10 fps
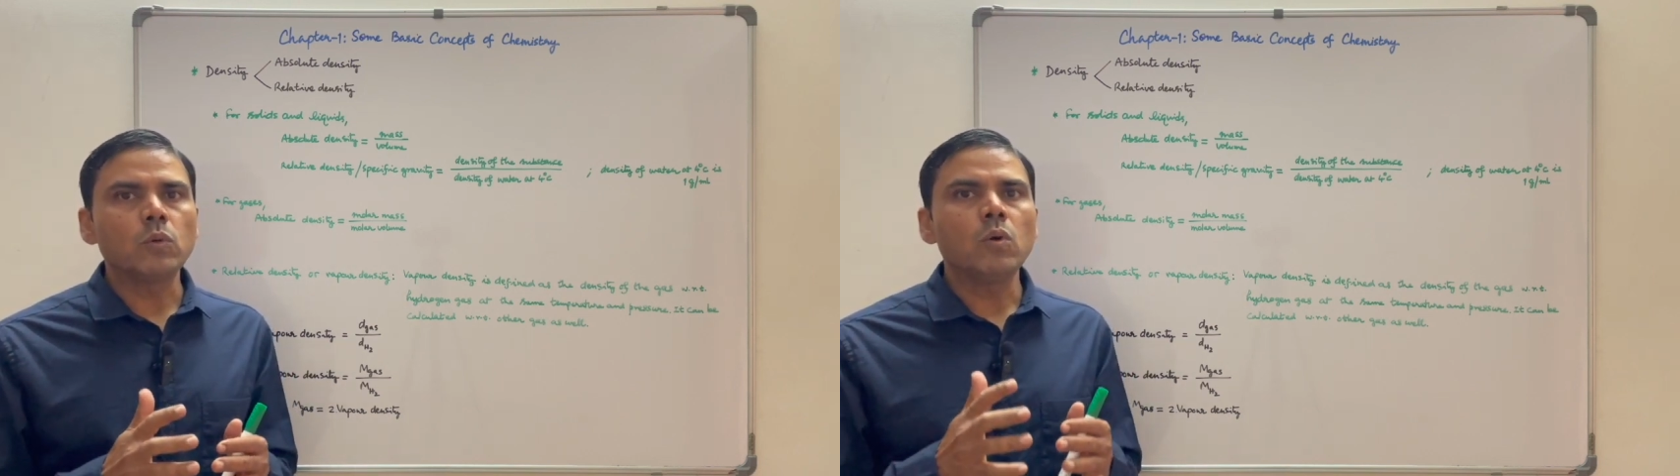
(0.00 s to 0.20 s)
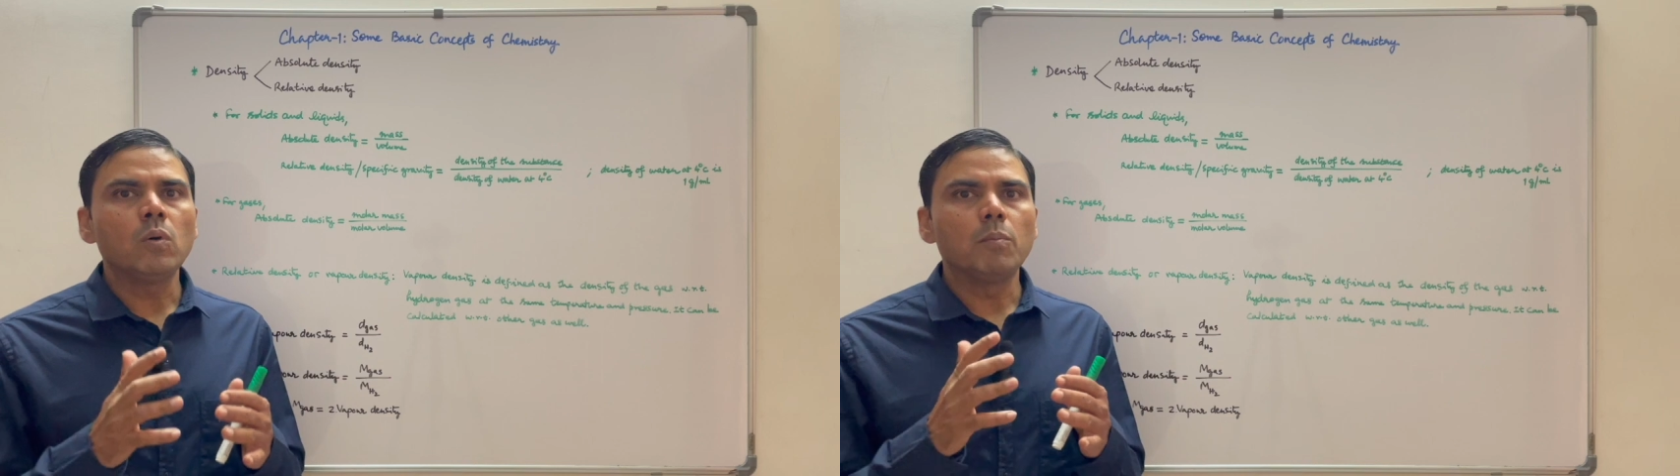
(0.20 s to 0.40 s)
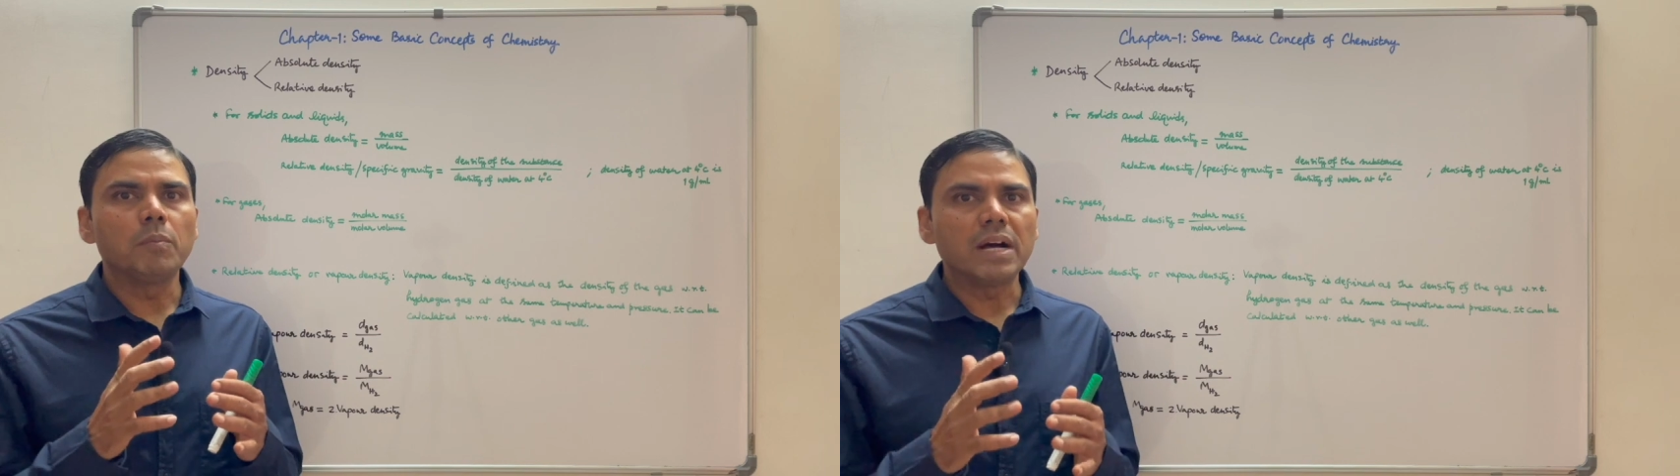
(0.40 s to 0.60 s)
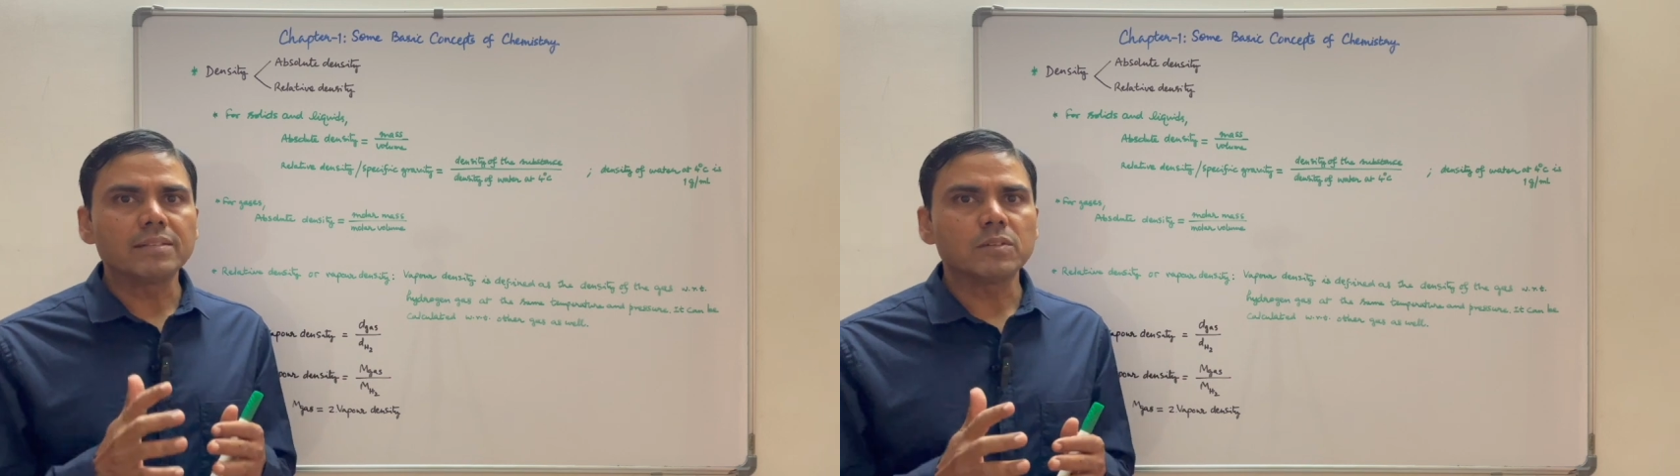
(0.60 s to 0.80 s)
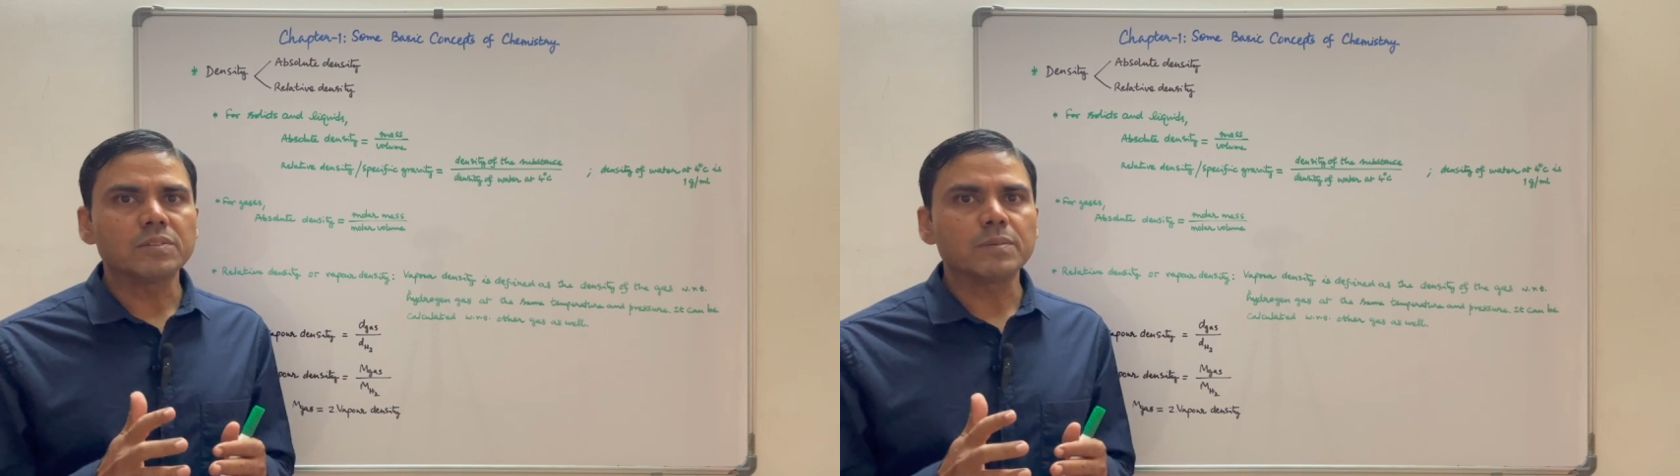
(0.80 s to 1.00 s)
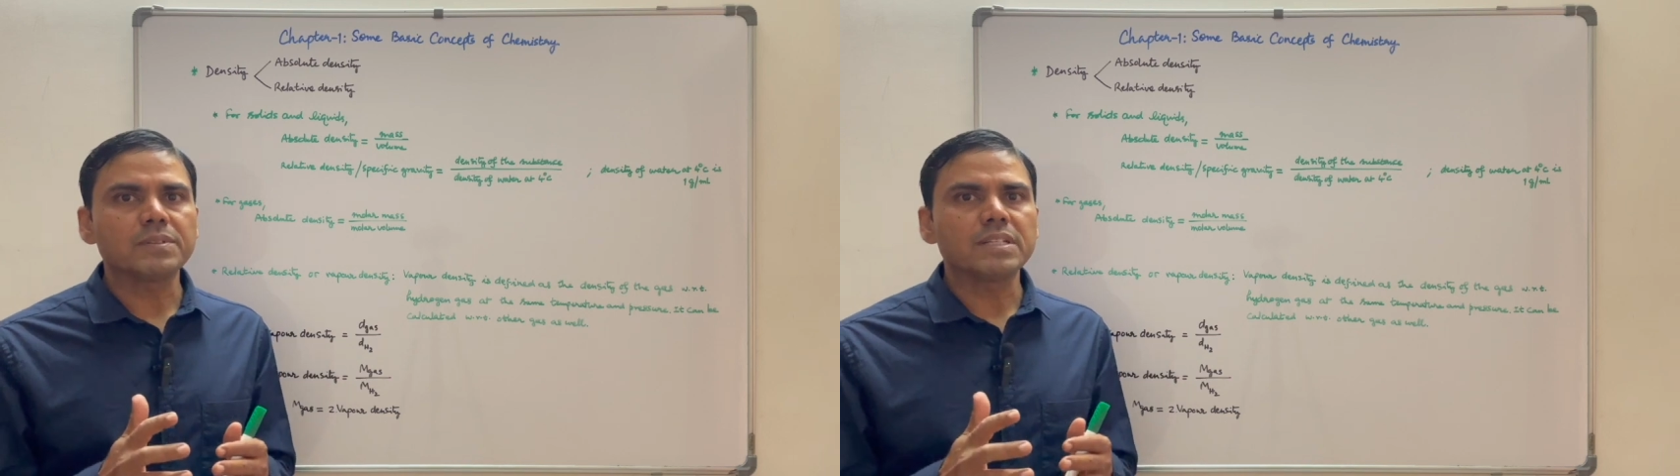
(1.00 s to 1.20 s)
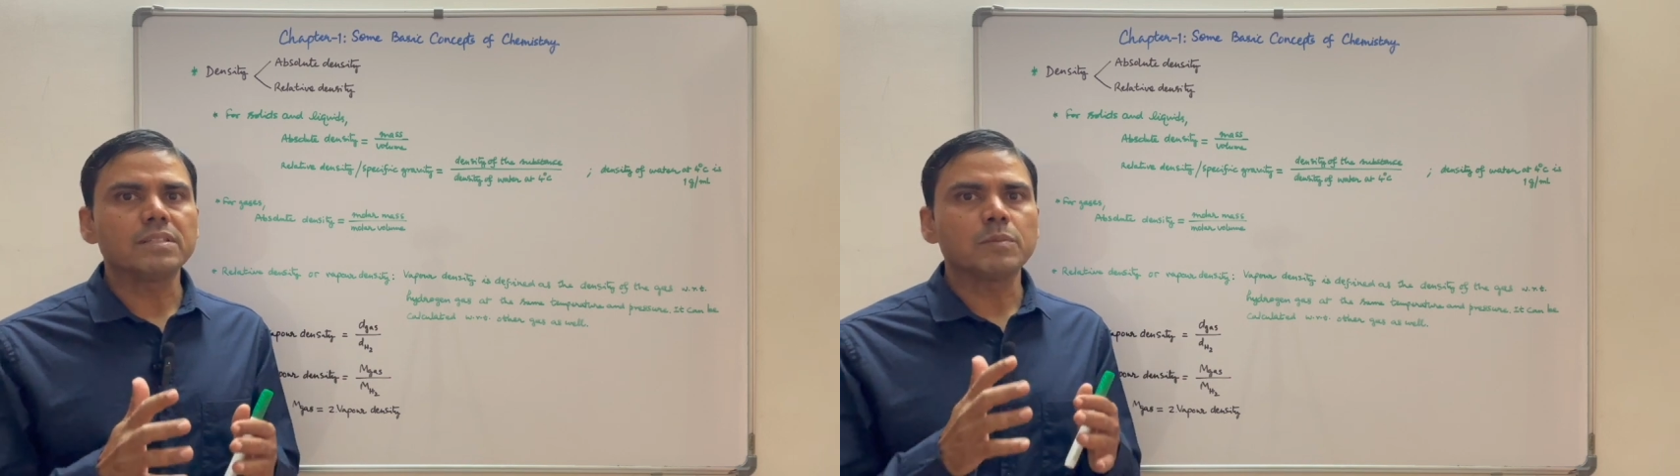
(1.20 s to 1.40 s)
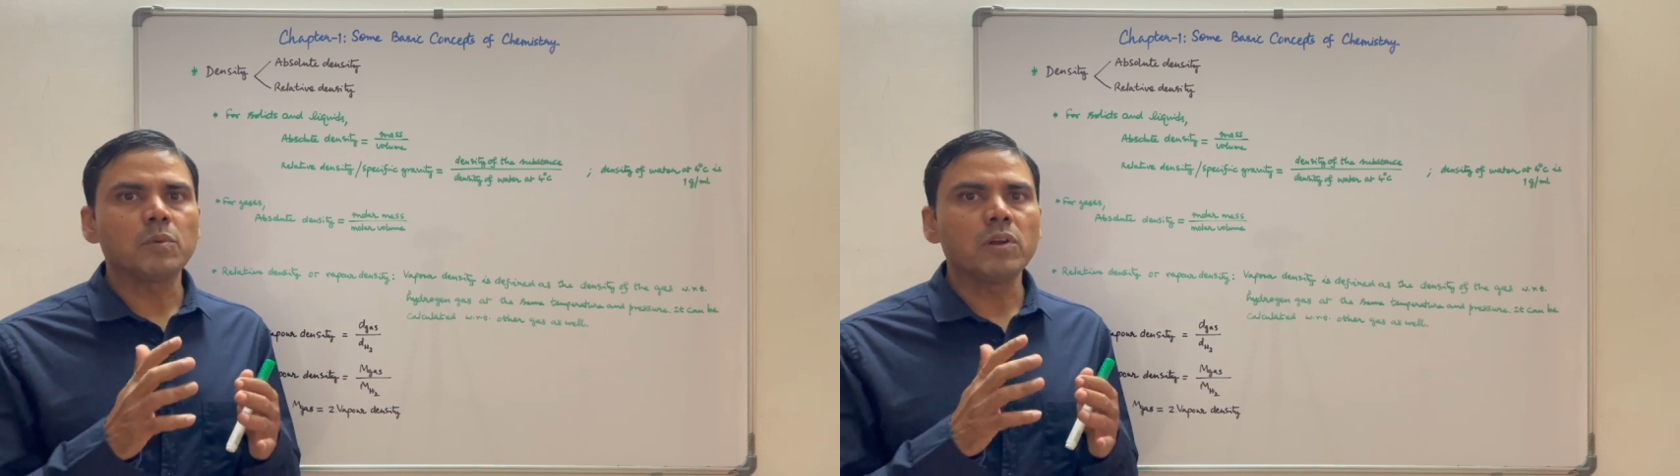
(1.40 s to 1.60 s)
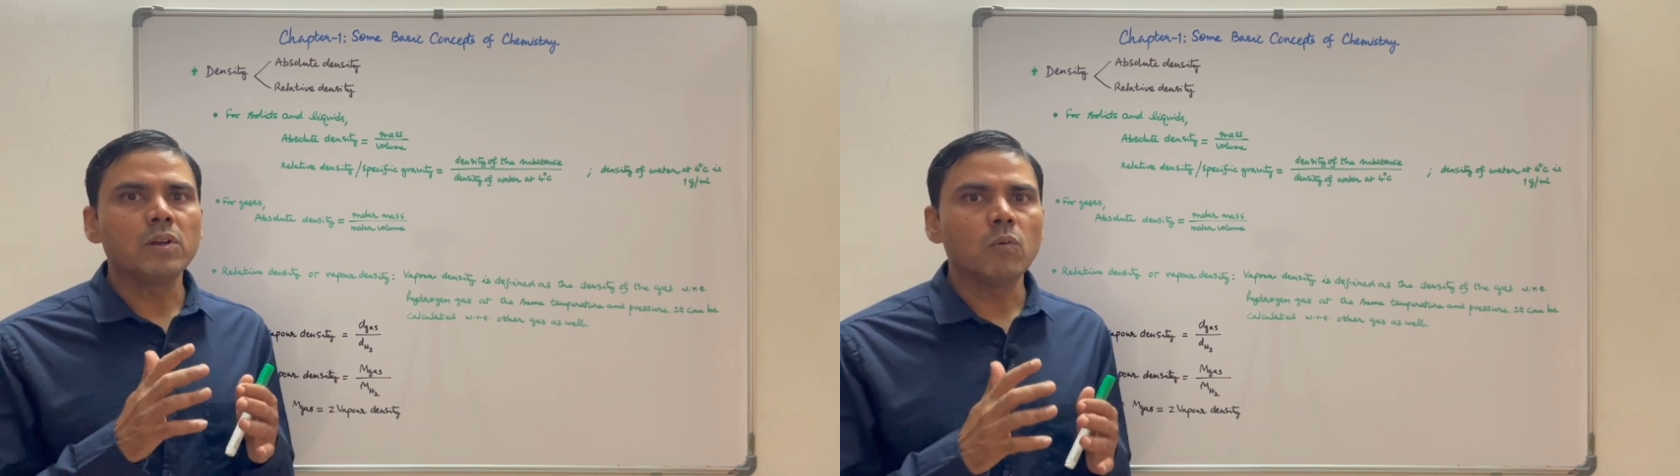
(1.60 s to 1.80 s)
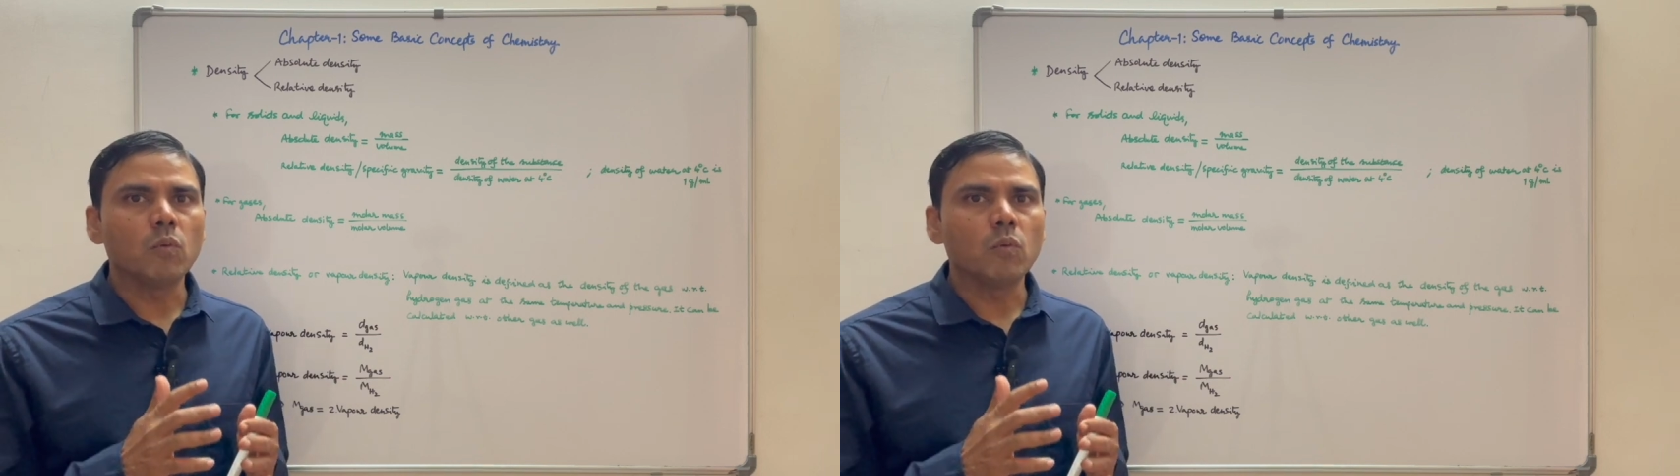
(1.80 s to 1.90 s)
to mass of substance upon